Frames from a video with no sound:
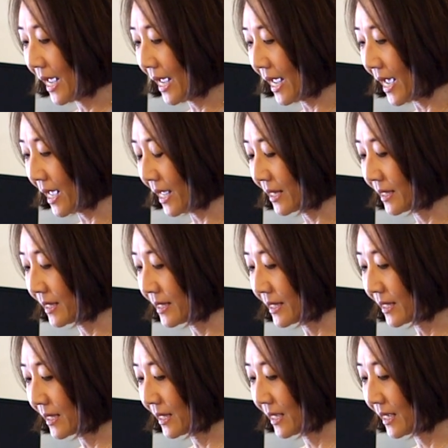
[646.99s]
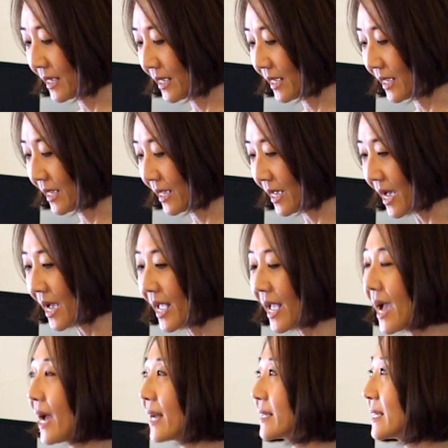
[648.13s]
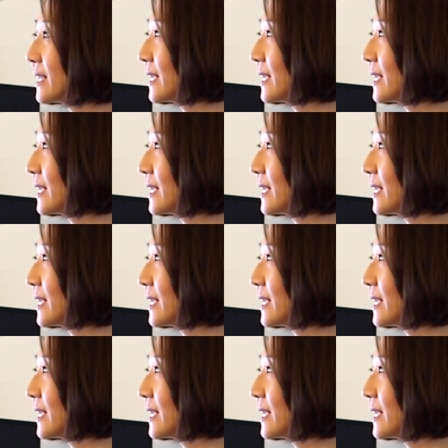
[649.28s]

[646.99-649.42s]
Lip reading: And I asked